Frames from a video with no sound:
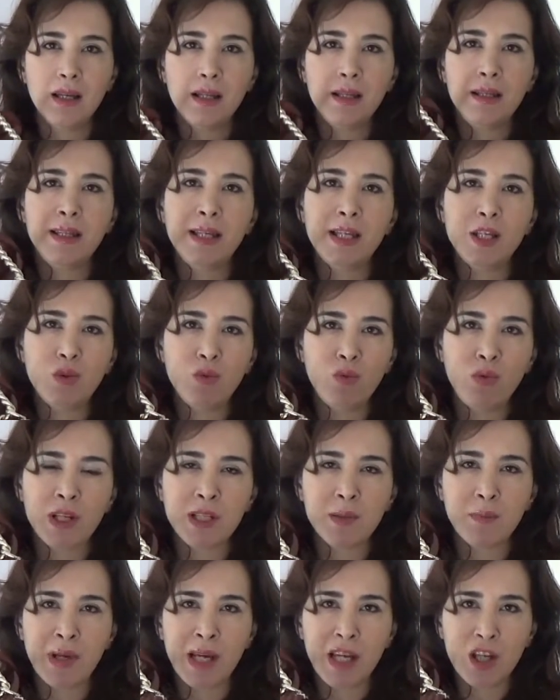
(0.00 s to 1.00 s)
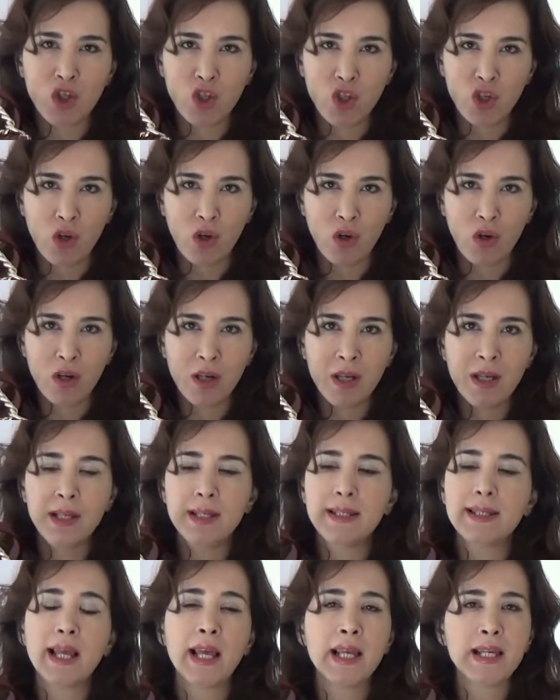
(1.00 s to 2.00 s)
this was my
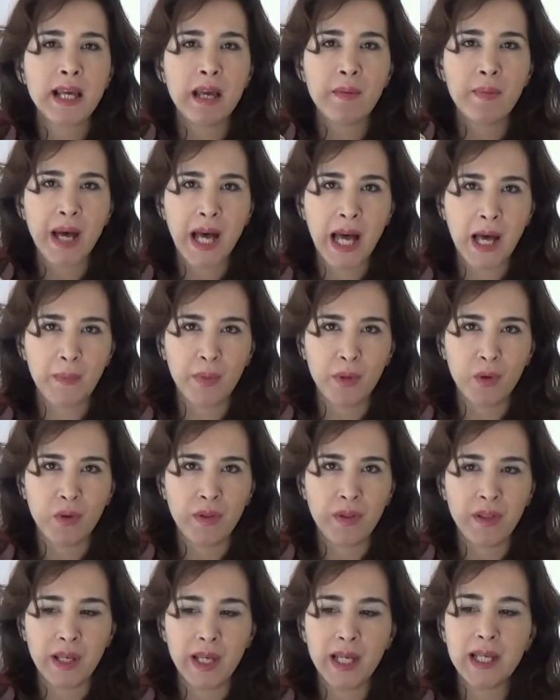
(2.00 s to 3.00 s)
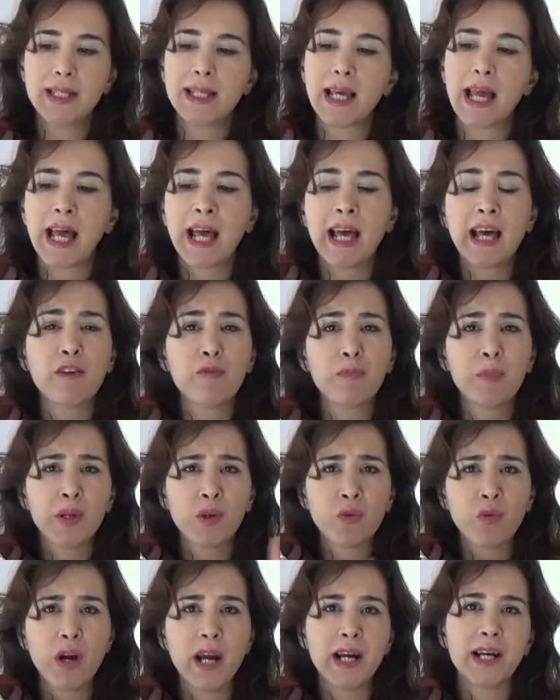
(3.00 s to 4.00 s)
choice and I'm happy with it. I have been
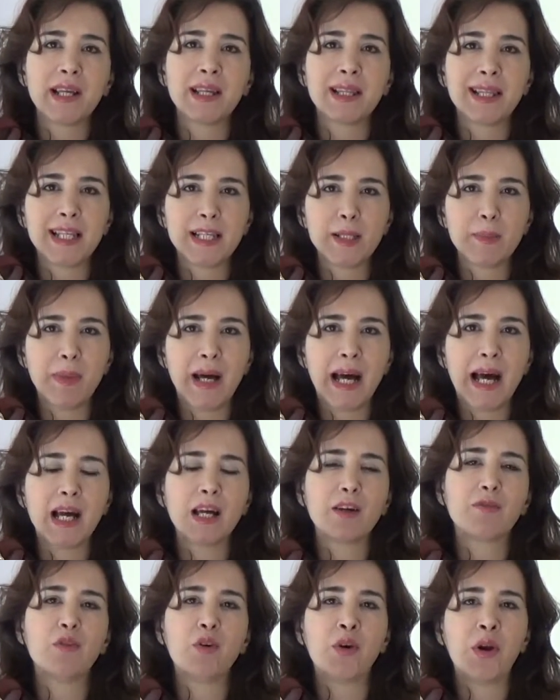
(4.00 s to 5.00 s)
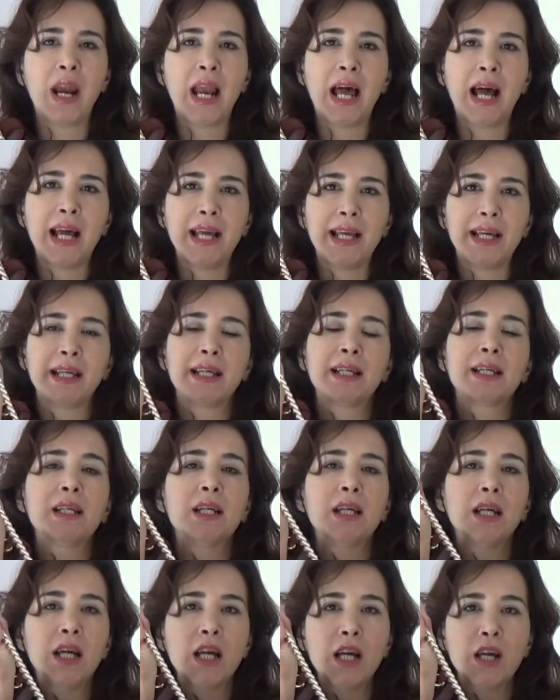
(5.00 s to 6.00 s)
wearing this bag for like
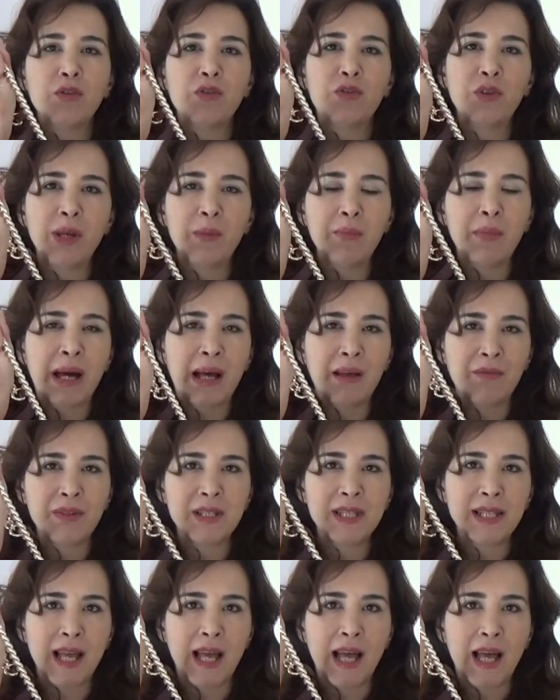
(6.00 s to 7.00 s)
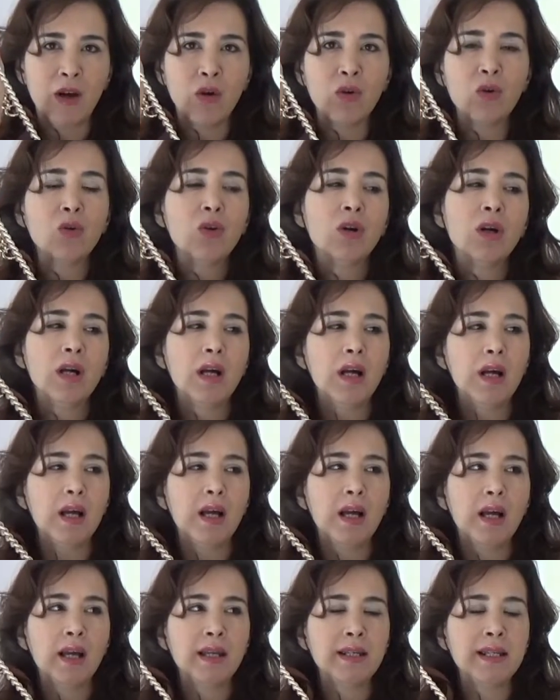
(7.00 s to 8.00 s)
3 months now,
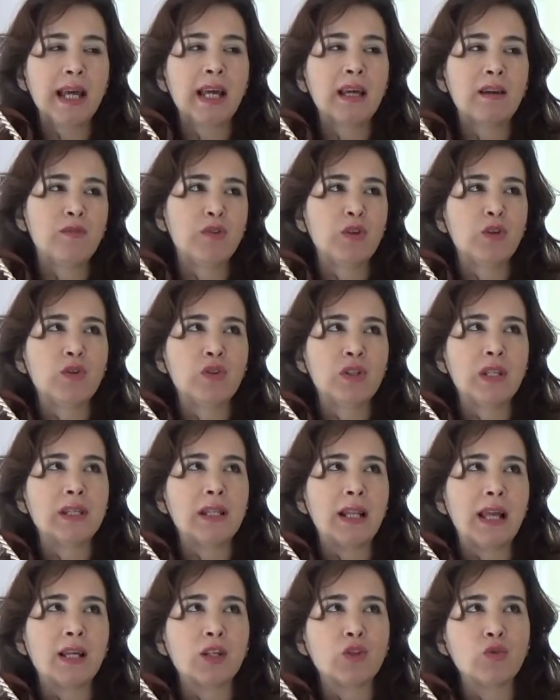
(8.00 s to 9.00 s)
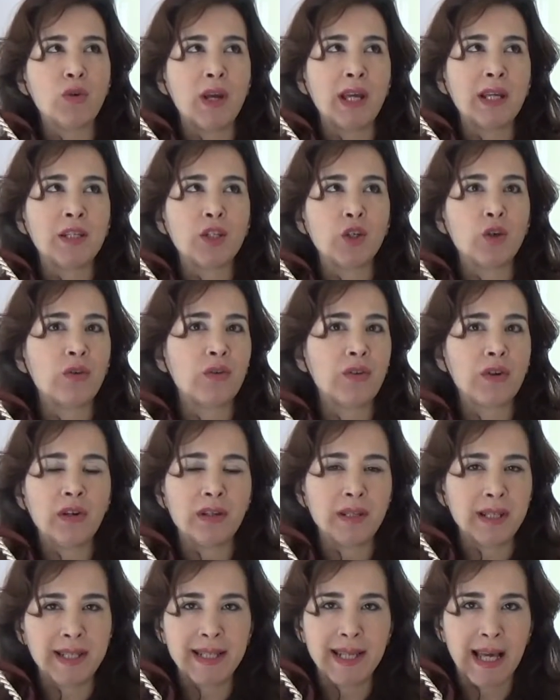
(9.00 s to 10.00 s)
and I have used it like 20 or
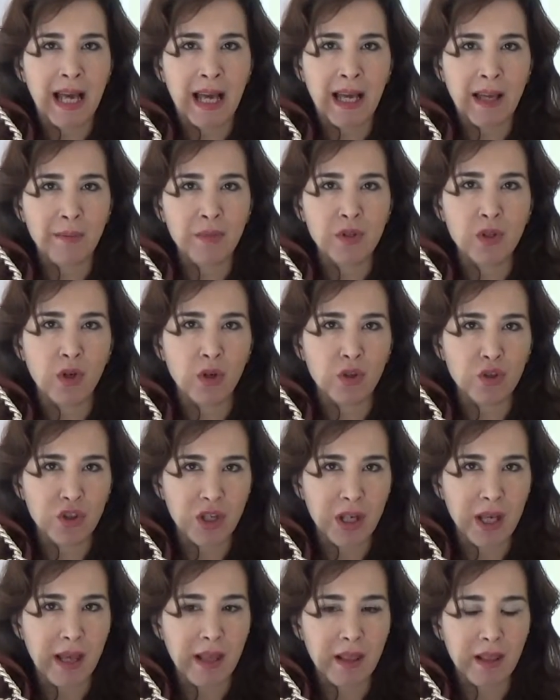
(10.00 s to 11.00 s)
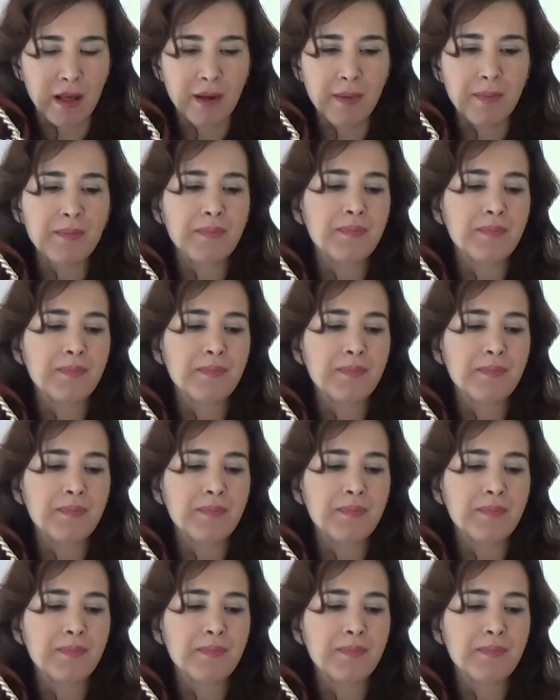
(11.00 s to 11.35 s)
30 times altogether.